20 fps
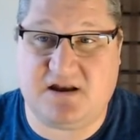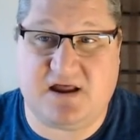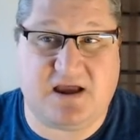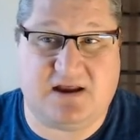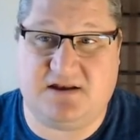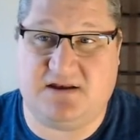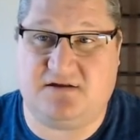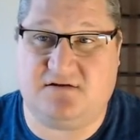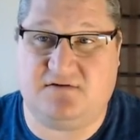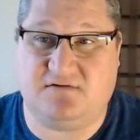
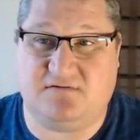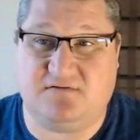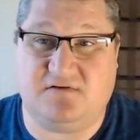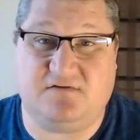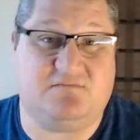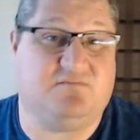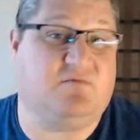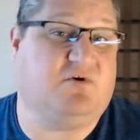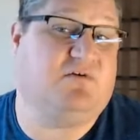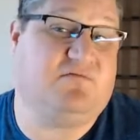I didn't do
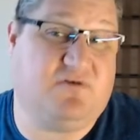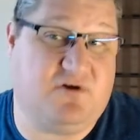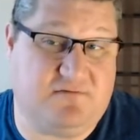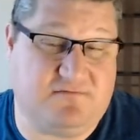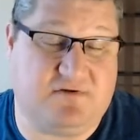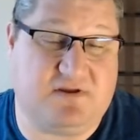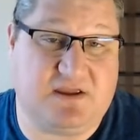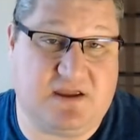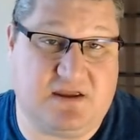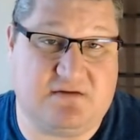this. Merv
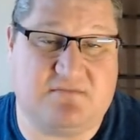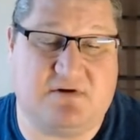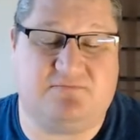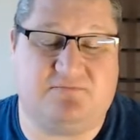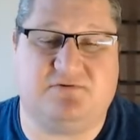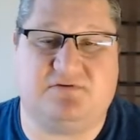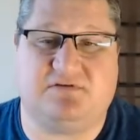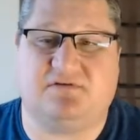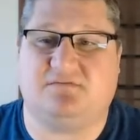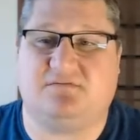Griffin came
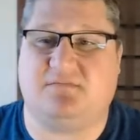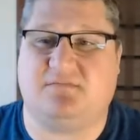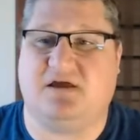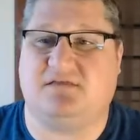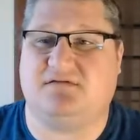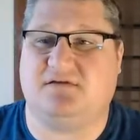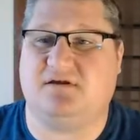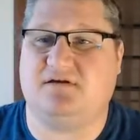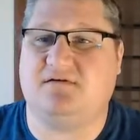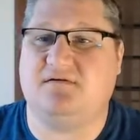up with this
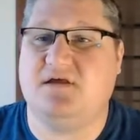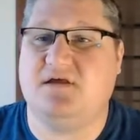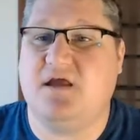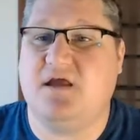method.